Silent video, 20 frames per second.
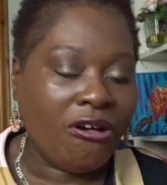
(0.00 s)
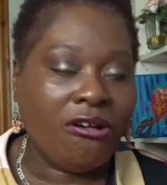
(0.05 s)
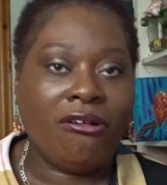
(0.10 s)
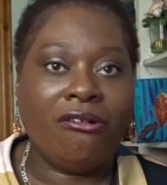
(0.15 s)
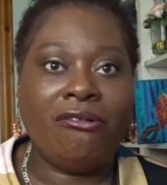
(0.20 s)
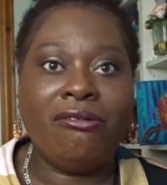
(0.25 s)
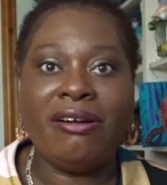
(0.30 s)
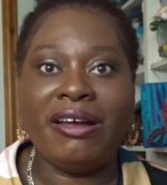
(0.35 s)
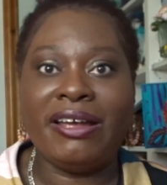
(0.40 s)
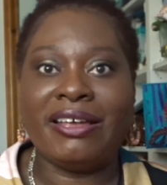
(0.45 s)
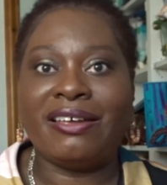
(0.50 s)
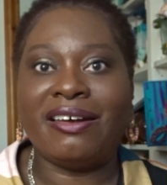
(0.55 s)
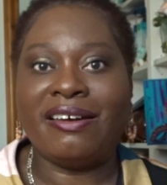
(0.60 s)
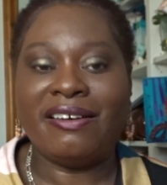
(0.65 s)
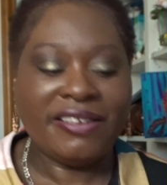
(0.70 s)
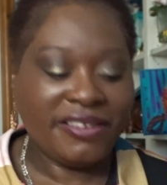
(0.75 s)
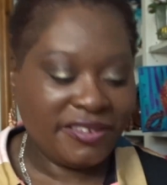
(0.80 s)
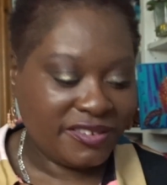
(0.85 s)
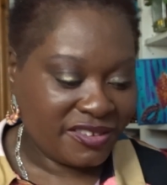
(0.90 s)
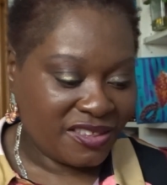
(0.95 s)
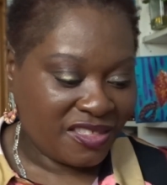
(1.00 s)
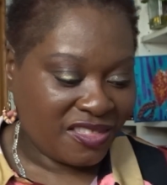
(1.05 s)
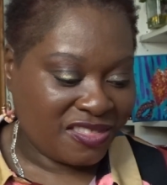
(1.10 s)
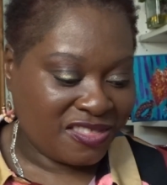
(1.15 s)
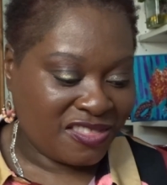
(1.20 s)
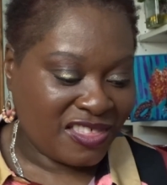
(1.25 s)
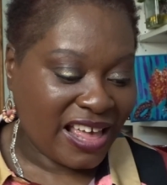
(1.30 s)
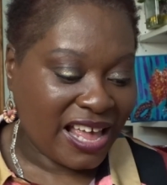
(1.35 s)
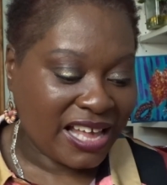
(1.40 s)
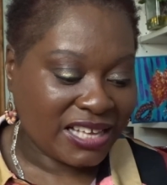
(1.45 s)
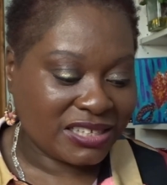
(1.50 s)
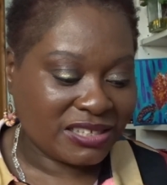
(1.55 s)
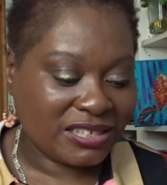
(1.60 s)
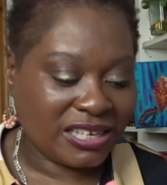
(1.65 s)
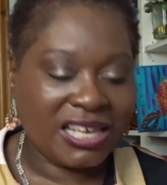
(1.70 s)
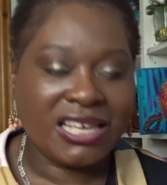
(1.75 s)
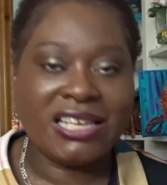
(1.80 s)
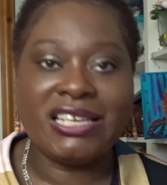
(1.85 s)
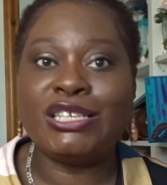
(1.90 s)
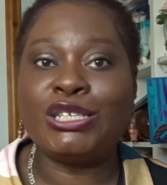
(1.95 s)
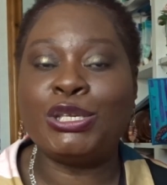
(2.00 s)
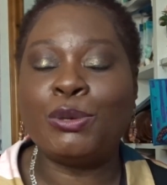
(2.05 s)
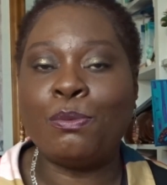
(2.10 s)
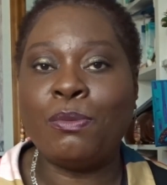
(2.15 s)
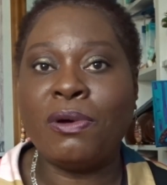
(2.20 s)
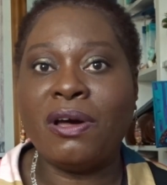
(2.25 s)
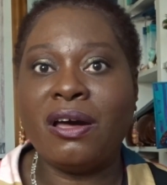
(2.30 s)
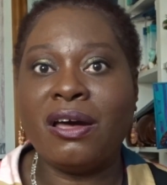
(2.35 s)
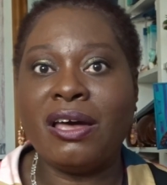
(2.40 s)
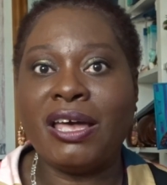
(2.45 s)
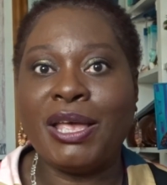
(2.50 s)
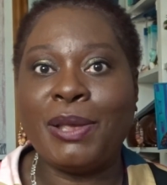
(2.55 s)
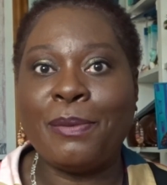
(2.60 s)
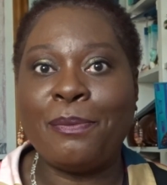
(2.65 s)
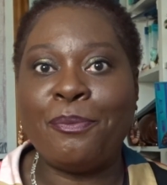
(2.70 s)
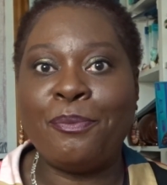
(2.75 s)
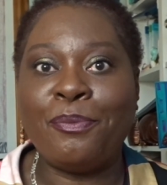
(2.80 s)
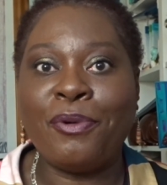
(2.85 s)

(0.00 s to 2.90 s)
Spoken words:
All right, guys, that is my